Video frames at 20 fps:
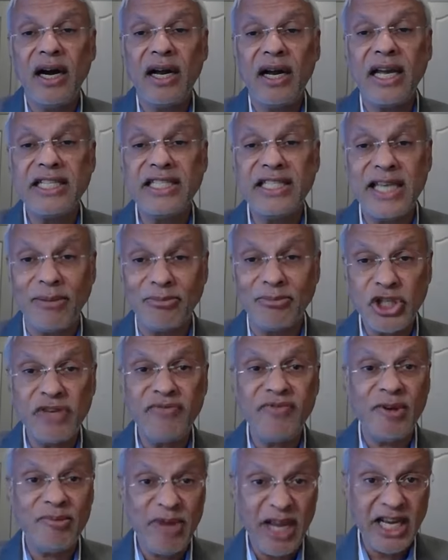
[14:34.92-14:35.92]

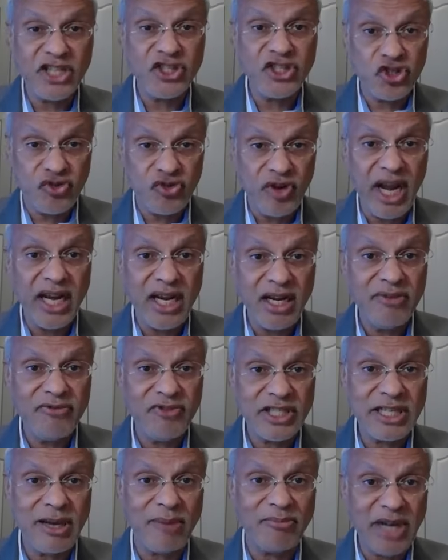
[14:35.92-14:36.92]
consumption will be constrained
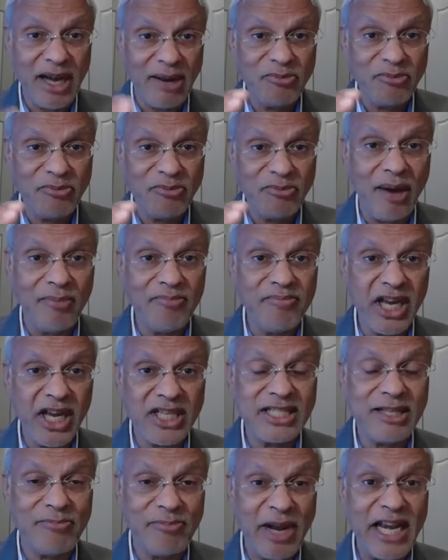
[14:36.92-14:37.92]
for some time to come,
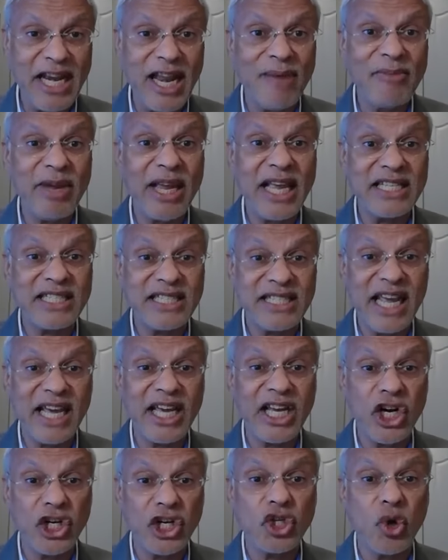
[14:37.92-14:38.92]
because the pandemic has
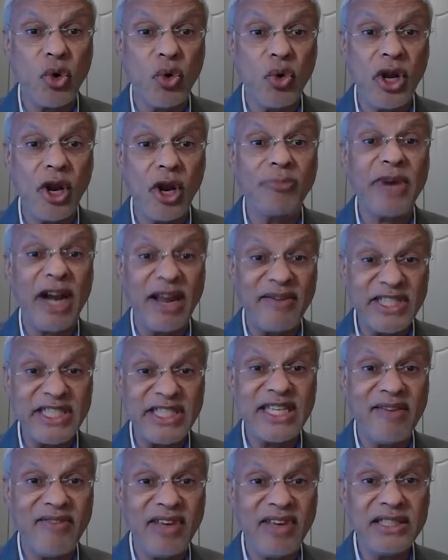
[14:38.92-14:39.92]
taken a toll on private
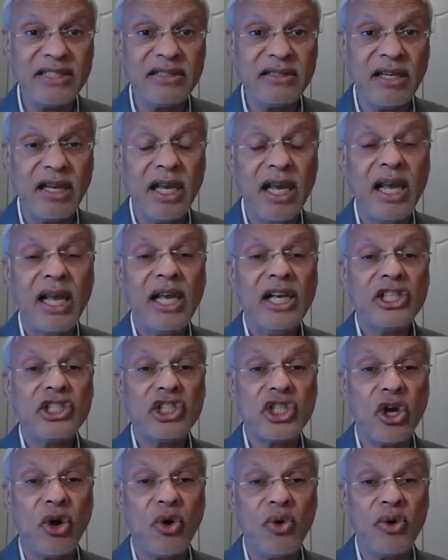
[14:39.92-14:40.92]
savings.
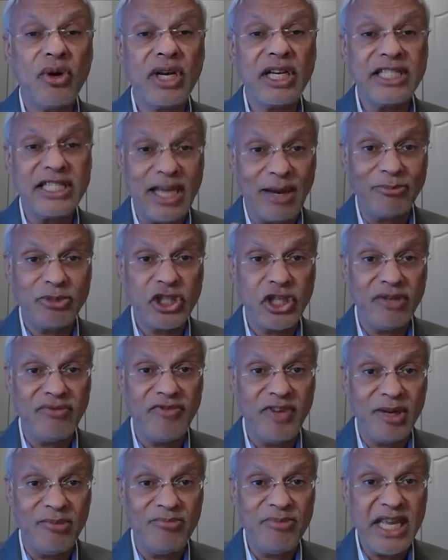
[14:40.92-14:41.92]
So consumption
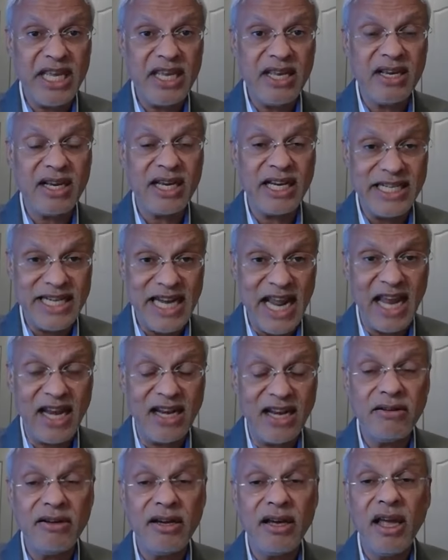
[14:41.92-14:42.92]
will be
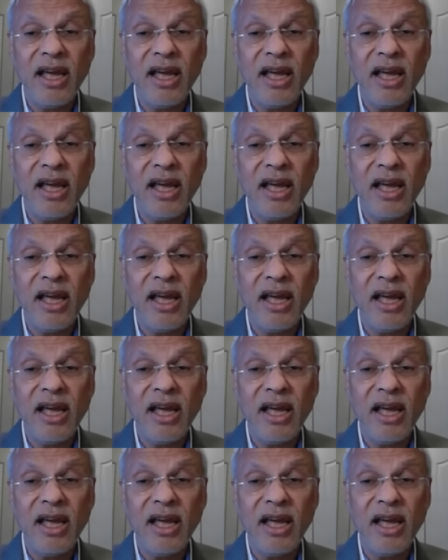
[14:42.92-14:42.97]
contained.